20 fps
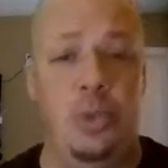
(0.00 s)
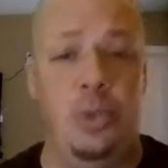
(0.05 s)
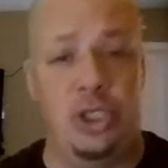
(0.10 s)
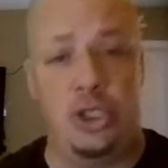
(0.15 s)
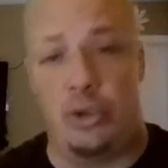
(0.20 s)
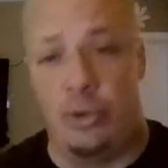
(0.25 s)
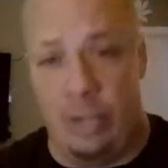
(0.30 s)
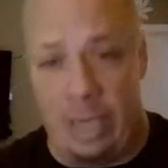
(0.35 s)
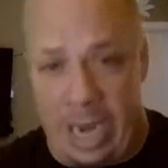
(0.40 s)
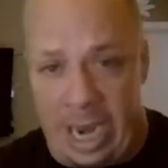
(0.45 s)

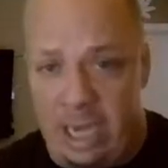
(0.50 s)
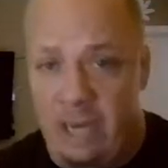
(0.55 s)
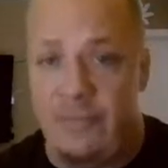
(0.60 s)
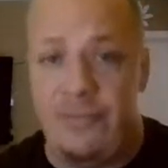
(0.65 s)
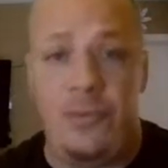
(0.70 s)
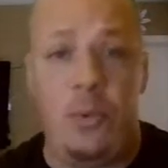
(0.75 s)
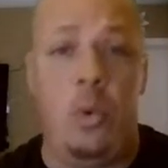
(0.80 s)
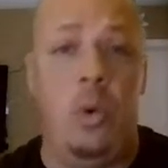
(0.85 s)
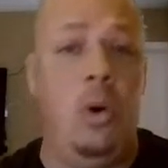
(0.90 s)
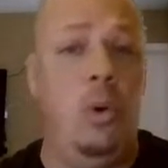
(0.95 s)
created
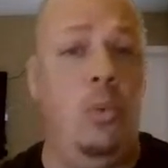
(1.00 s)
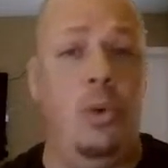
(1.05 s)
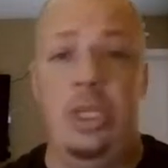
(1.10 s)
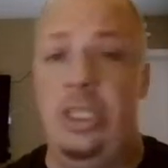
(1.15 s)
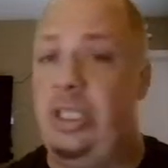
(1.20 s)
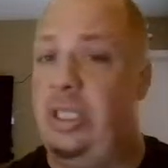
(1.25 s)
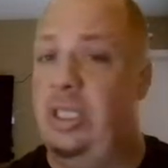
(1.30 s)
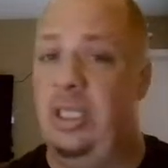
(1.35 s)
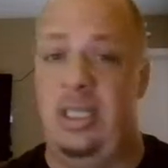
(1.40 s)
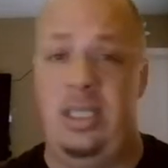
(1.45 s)
for, was
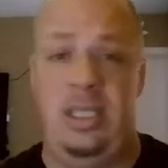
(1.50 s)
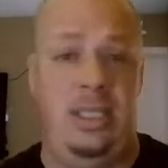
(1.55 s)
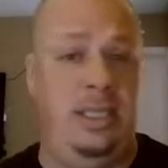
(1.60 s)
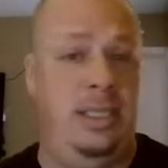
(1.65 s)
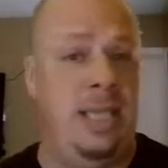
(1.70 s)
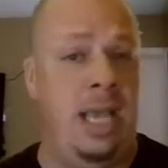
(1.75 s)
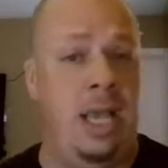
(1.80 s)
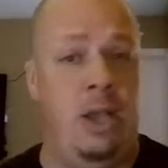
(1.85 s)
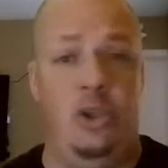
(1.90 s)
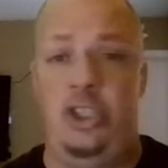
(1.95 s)
to
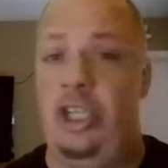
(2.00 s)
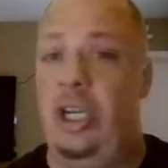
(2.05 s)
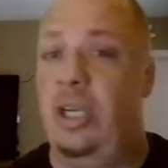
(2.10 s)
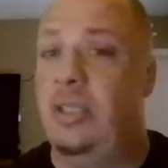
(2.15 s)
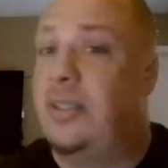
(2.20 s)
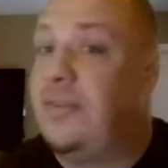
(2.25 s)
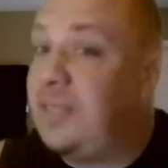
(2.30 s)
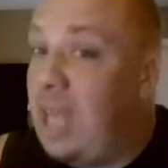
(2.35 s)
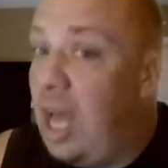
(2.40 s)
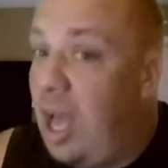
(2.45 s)
sell shares
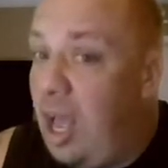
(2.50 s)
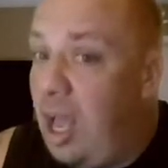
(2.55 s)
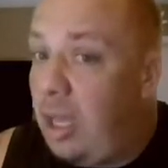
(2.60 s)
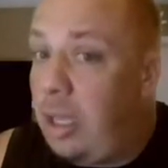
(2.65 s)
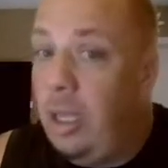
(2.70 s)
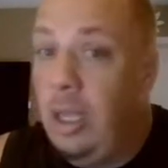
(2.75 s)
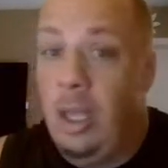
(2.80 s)
of stock.